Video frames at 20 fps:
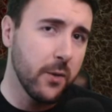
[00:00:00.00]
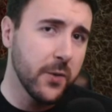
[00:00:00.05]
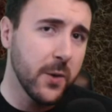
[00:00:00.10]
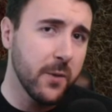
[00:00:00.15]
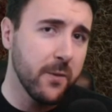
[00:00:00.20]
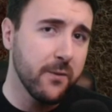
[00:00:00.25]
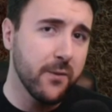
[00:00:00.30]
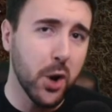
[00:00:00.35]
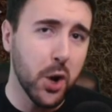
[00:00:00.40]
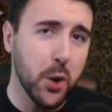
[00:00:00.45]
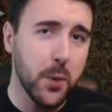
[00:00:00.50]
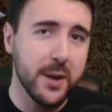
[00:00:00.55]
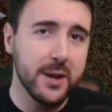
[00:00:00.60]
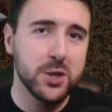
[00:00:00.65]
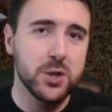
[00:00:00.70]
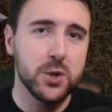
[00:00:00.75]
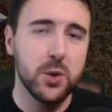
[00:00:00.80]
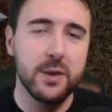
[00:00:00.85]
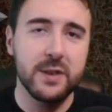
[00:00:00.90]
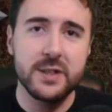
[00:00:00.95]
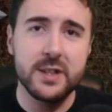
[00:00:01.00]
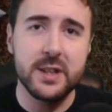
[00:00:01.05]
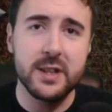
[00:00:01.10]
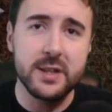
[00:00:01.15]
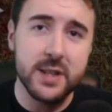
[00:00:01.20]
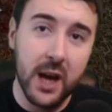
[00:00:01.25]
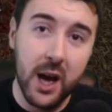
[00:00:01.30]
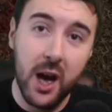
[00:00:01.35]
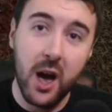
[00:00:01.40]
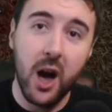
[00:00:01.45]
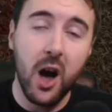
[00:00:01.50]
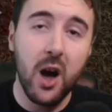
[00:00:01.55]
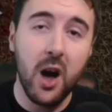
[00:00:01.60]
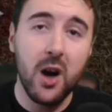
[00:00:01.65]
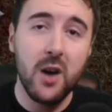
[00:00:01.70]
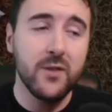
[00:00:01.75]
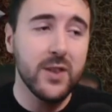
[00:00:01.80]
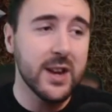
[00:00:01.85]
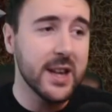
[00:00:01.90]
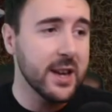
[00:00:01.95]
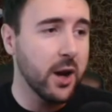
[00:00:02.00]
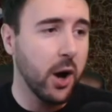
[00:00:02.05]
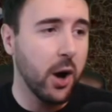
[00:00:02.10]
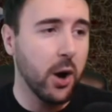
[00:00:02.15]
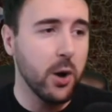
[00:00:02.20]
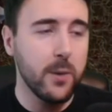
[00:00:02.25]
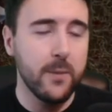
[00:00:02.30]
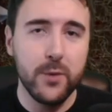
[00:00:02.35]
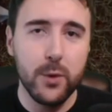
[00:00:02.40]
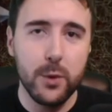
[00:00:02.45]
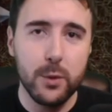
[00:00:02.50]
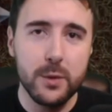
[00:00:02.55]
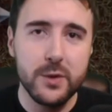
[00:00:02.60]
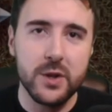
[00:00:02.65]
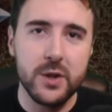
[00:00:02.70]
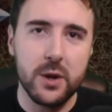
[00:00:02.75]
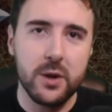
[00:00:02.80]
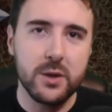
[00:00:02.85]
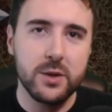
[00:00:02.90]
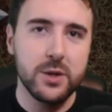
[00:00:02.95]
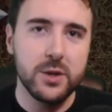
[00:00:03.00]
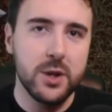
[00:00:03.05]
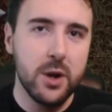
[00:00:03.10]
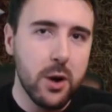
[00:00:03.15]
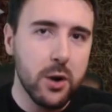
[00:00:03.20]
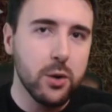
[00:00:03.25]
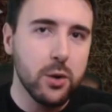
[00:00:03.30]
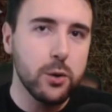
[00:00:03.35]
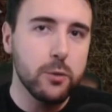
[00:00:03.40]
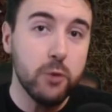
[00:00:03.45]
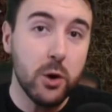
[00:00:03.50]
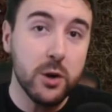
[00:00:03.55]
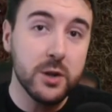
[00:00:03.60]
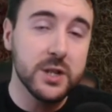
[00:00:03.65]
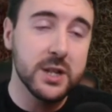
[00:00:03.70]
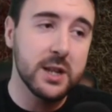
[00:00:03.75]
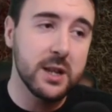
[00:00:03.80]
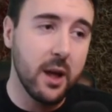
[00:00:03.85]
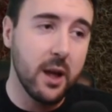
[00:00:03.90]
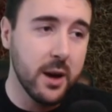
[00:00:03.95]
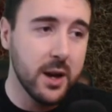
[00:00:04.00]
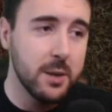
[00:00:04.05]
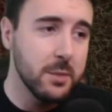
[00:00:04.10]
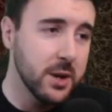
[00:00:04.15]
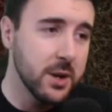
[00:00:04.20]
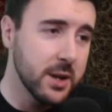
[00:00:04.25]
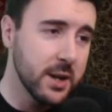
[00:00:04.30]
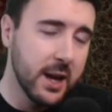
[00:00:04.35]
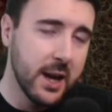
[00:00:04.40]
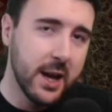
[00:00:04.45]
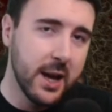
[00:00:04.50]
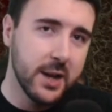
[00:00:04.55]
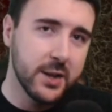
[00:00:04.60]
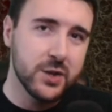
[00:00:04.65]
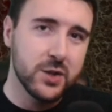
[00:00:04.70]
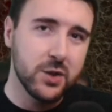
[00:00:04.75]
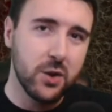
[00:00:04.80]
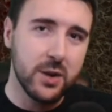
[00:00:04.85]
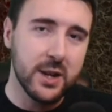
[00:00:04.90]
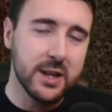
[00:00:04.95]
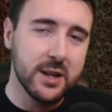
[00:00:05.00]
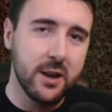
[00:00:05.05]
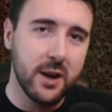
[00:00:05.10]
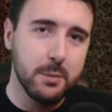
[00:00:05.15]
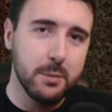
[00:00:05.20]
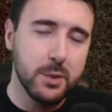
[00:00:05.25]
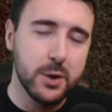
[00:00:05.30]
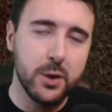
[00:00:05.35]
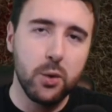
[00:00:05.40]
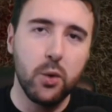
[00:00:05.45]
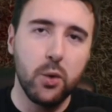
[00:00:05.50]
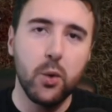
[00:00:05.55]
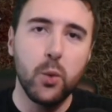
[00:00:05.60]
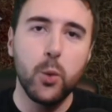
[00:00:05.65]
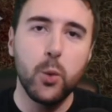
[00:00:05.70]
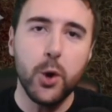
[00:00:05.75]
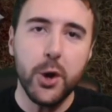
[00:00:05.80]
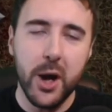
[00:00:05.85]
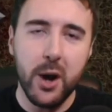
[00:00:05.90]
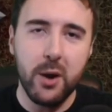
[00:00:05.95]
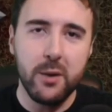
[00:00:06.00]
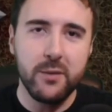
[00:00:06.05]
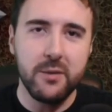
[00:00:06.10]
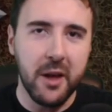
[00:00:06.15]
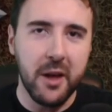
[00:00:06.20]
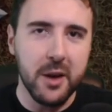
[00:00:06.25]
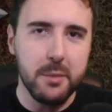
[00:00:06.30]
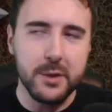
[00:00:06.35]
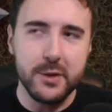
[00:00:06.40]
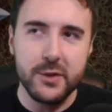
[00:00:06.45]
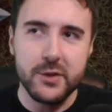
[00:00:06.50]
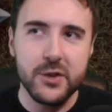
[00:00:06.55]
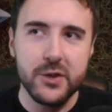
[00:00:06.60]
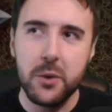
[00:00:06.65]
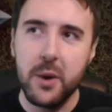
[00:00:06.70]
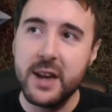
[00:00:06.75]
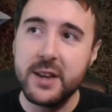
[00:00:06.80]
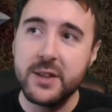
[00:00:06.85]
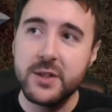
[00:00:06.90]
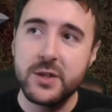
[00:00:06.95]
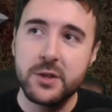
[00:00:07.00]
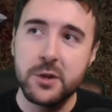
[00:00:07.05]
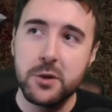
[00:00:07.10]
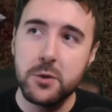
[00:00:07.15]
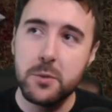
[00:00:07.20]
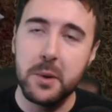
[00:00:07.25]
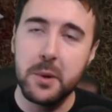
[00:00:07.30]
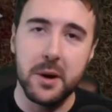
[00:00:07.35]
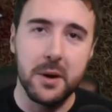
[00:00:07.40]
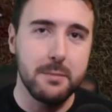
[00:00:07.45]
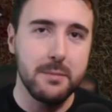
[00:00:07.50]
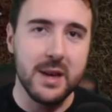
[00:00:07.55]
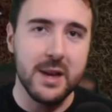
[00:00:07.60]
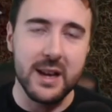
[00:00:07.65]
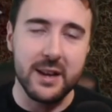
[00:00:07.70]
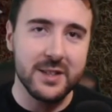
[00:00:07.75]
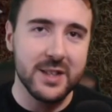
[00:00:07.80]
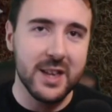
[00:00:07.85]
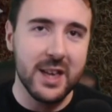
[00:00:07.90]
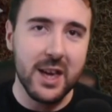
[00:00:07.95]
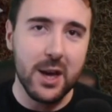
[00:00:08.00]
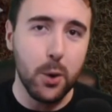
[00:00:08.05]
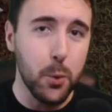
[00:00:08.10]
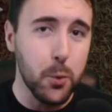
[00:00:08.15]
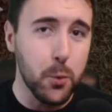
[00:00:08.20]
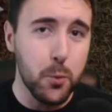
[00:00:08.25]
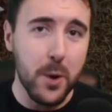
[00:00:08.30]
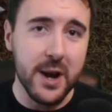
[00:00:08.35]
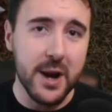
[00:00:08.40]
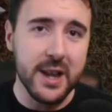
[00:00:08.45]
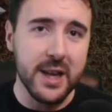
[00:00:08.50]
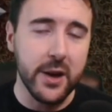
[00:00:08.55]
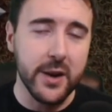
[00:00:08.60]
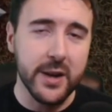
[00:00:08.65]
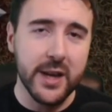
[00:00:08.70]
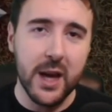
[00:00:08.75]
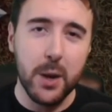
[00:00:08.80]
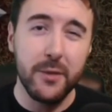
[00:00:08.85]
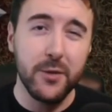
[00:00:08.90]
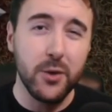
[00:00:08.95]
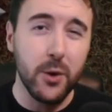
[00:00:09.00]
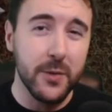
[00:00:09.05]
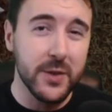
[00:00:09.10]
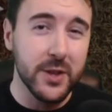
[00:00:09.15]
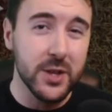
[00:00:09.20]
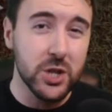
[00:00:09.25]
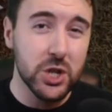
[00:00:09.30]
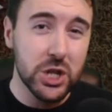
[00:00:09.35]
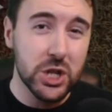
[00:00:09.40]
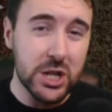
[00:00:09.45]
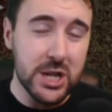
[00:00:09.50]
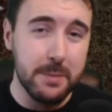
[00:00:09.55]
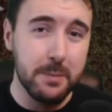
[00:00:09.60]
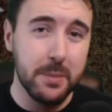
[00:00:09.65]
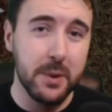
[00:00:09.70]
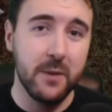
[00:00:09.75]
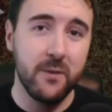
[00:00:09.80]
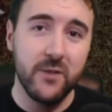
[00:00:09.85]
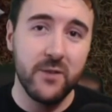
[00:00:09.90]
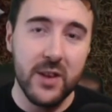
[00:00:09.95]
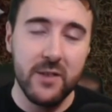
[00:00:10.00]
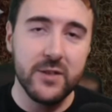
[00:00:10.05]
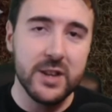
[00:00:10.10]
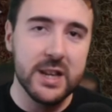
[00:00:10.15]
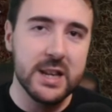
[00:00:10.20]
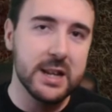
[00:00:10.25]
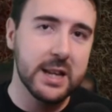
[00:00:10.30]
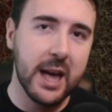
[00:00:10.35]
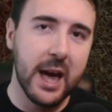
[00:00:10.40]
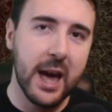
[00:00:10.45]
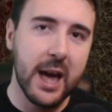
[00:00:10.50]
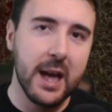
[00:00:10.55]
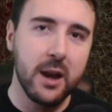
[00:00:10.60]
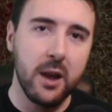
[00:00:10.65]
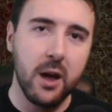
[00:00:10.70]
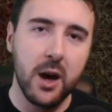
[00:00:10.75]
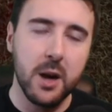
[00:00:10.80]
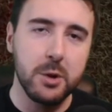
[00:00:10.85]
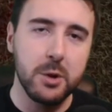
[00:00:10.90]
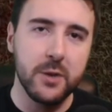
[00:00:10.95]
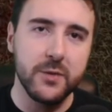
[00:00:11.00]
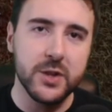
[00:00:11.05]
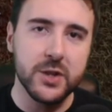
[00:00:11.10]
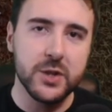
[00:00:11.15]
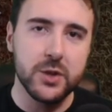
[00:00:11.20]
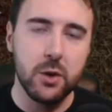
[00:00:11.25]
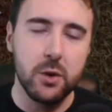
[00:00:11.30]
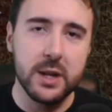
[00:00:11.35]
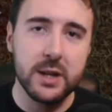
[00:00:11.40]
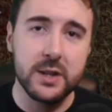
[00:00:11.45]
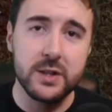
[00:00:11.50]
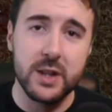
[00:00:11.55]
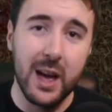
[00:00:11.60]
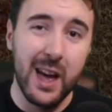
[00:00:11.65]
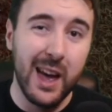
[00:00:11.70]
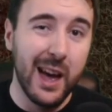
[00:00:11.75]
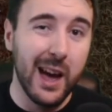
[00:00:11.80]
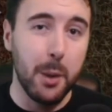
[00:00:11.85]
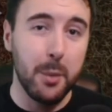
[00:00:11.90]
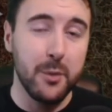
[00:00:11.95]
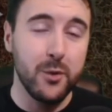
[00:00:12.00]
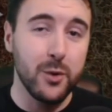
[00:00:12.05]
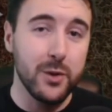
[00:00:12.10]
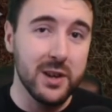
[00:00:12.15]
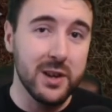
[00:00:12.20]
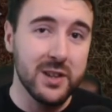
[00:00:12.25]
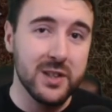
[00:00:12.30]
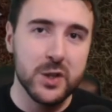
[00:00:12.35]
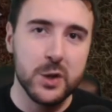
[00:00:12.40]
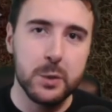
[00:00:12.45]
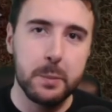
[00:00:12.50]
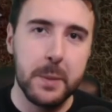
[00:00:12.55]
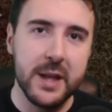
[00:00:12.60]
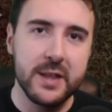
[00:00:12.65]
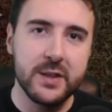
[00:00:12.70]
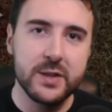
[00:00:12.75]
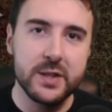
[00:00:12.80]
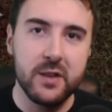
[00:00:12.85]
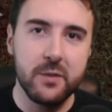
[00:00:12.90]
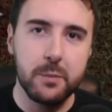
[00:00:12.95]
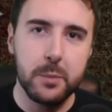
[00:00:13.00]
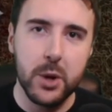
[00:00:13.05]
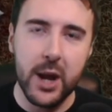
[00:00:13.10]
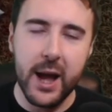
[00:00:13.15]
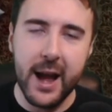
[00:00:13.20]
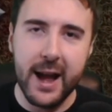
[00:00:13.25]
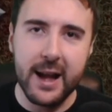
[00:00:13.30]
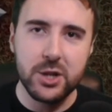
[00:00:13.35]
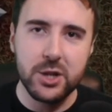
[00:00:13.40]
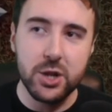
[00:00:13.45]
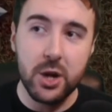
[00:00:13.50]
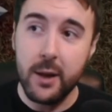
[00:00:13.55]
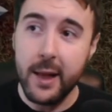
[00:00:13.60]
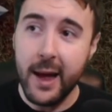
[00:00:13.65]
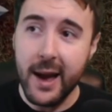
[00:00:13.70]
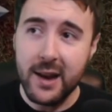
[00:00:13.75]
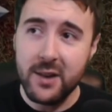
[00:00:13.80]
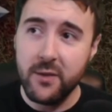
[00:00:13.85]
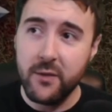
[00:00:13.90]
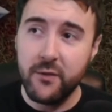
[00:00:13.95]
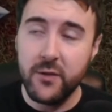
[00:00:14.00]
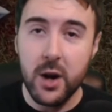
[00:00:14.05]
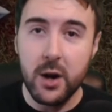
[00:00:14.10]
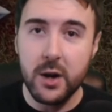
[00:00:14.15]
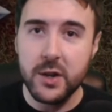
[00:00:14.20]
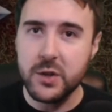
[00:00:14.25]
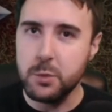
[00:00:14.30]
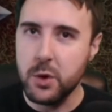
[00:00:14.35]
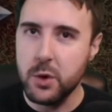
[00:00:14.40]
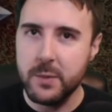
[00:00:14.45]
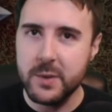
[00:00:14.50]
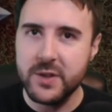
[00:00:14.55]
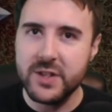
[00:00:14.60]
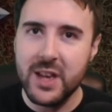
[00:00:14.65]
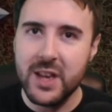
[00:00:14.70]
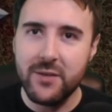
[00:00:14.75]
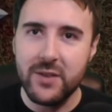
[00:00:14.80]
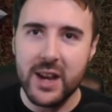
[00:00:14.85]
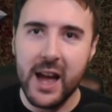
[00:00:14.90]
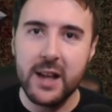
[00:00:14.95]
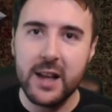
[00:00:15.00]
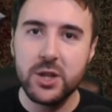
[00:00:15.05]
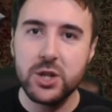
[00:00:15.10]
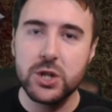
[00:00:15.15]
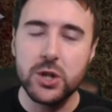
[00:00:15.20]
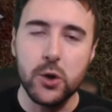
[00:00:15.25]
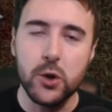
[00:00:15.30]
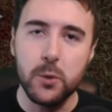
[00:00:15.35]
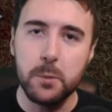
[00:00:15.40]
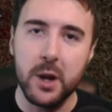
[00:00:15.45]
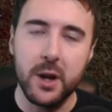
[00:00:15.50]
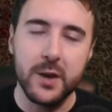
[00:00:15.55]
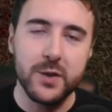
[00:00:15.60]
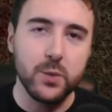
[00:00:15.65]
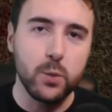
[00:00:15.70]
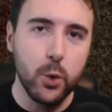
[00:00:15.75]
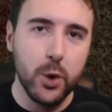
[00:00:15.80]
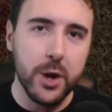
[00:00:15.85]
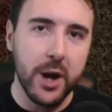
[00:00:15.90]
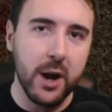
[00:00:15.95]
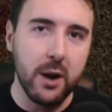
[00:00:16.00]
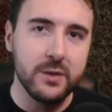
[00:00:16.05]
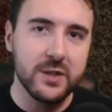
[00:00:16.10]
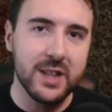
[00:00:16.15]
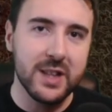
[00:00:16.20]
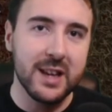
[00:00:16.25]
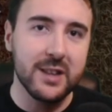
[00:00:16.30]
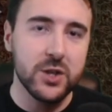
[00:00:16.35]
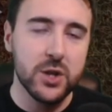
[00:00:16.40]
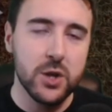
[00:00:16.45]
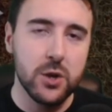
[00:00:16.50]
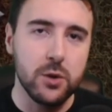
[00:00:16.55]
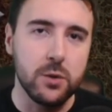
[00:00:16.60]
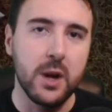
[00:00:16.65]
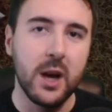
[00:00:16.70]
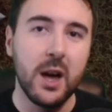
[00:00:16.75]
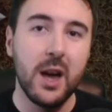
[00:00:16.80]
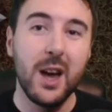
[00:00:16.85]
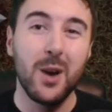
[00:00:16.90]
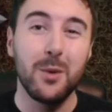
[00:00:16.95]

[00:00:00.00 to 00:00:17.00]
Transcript: of the following choices: Halfling Hopefuls, Nurgle Rotter Lineman, Snotling Lineman, or Wood Elf Lineman. So a super mix here already. Okay, we've got the cheap 15k lineman of the Snotlings, and we've got the expensive but agile and fast movement 7 Ag 2 plus Wood Elves there too.